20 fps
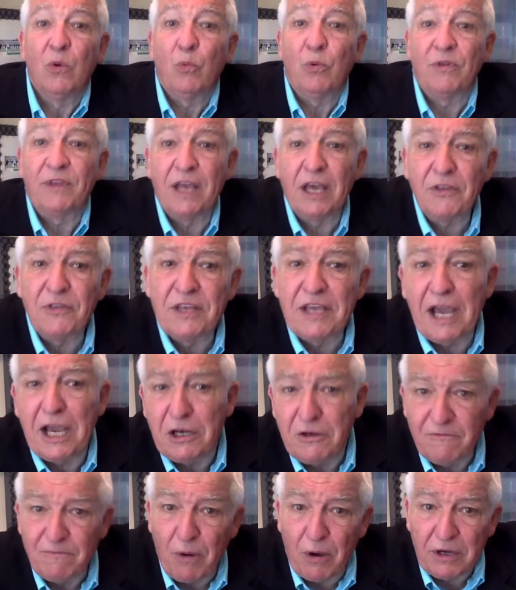Without the
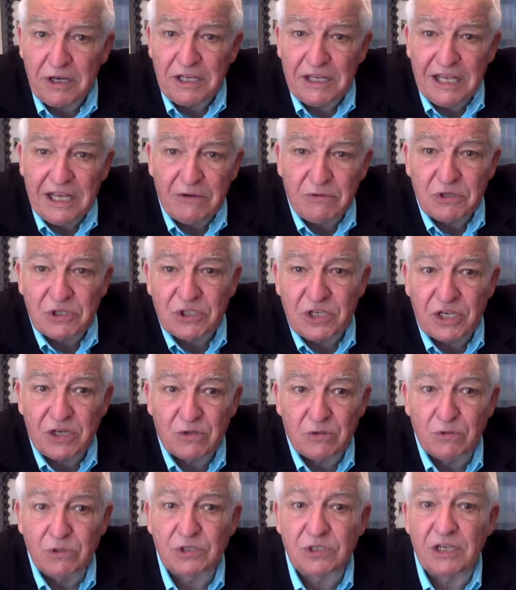aid of body language
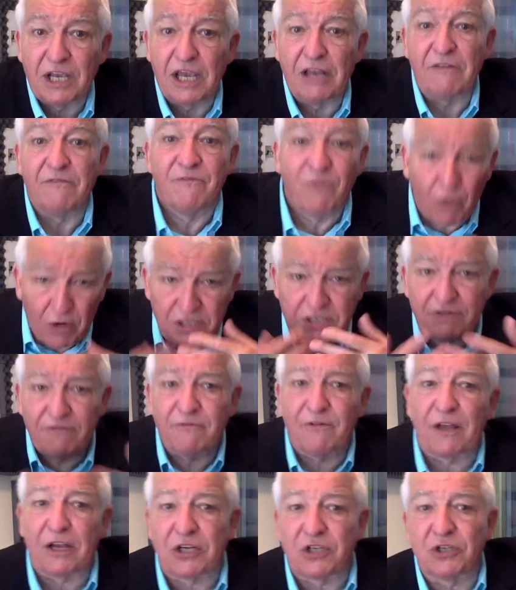signals and voice
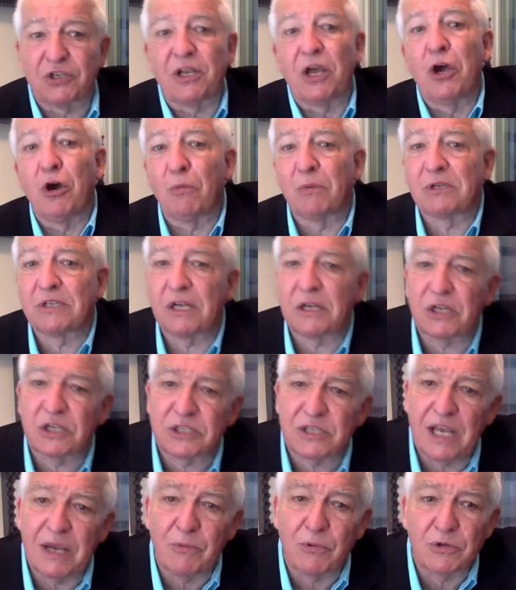inflection to help us
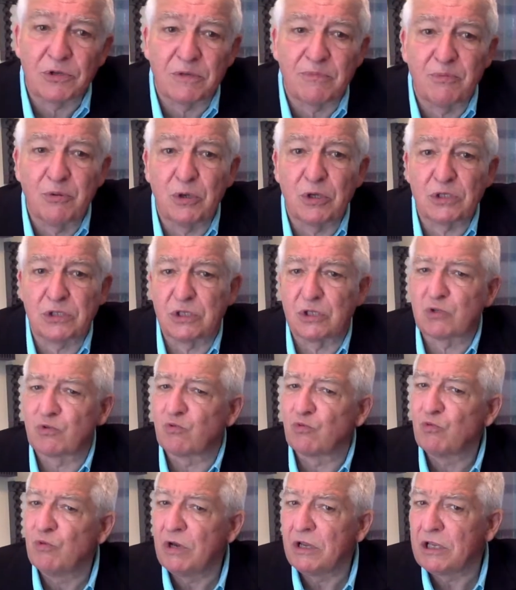understand what the person is
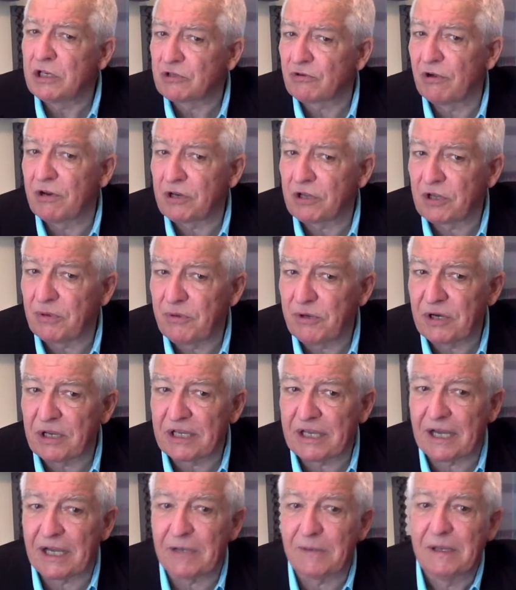really trying to
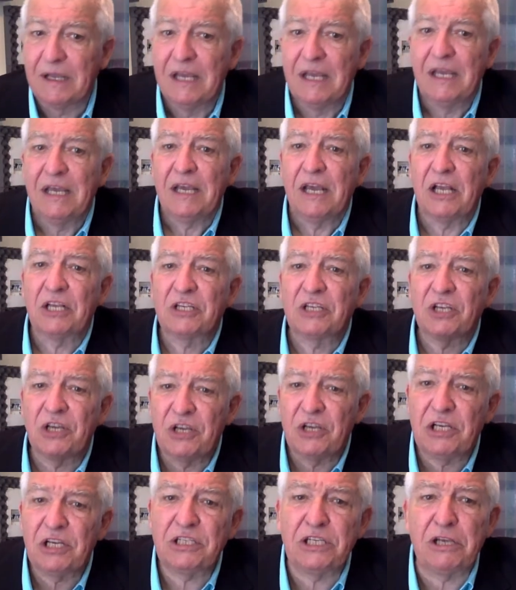communicate, it's
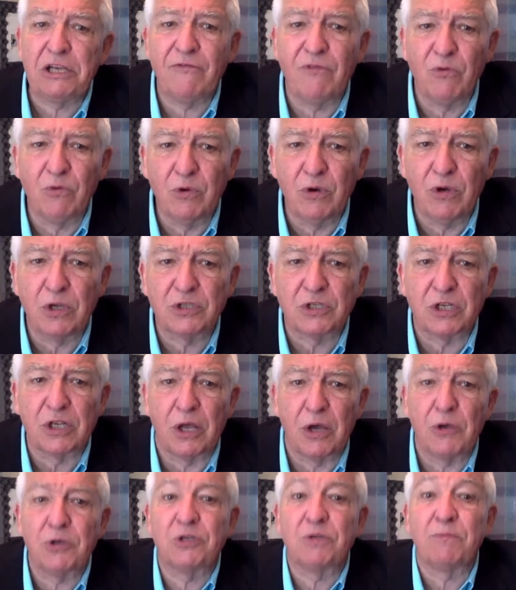easy for words
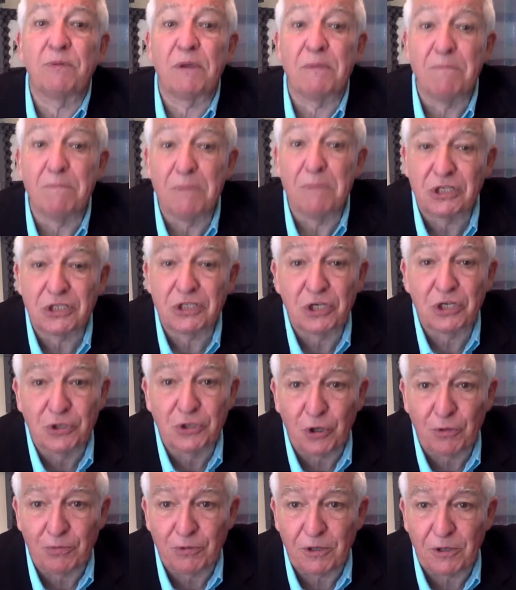alone to be
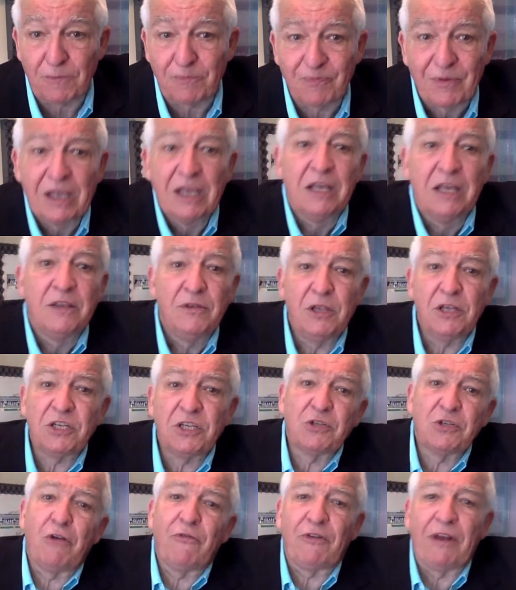misinterpreted. This
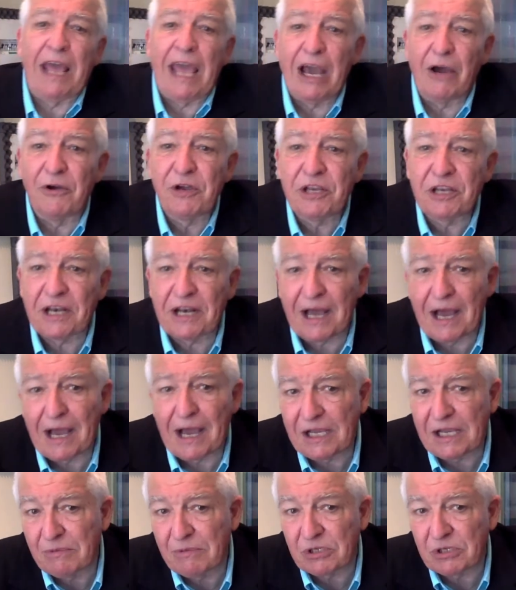is often how heated
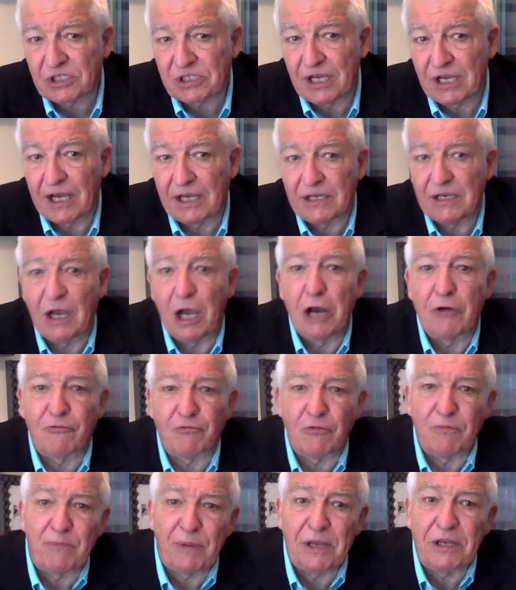arguments start
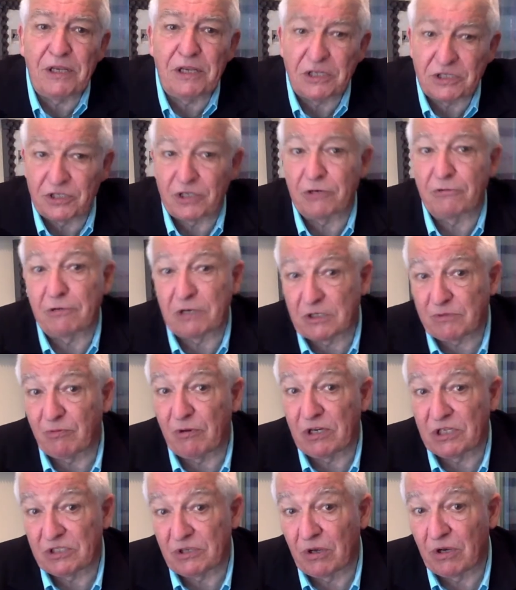over opinions that are
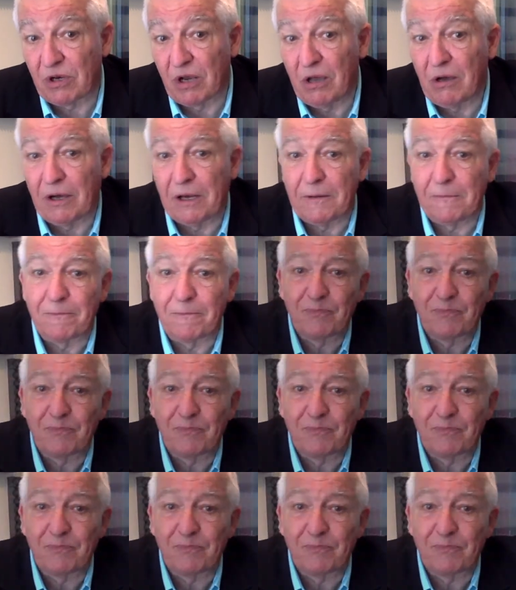expressed online.